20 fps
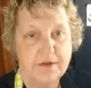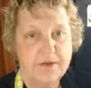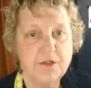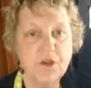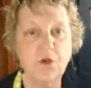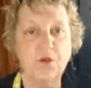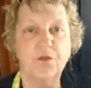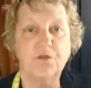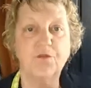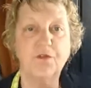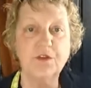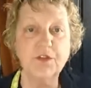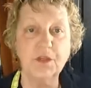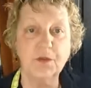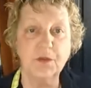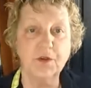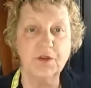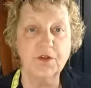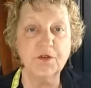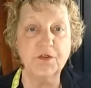So the first
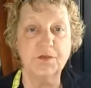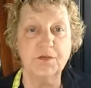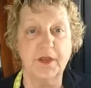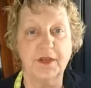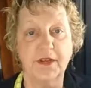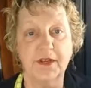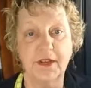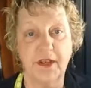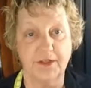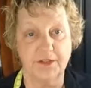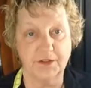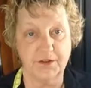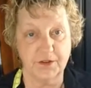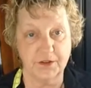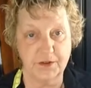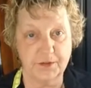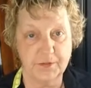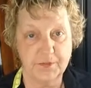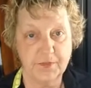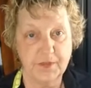thing we're going to do is make a
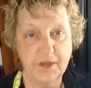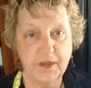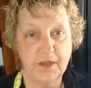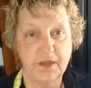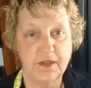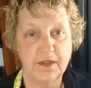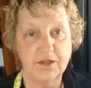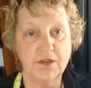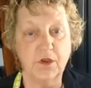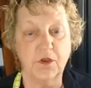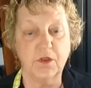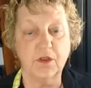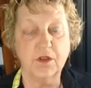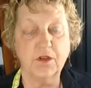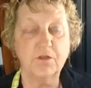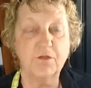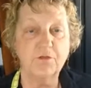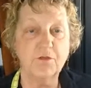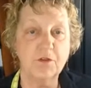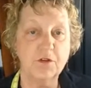custard. So the
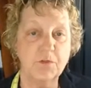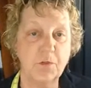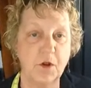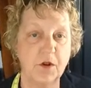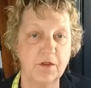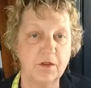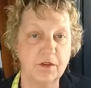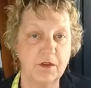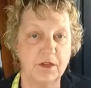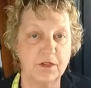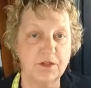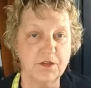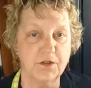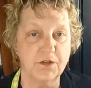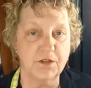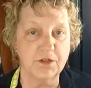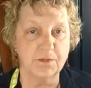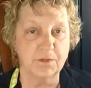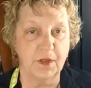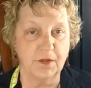first part of the
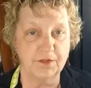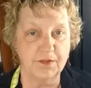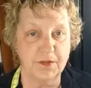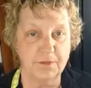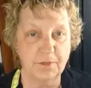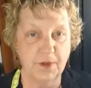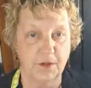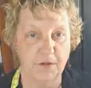custard is melted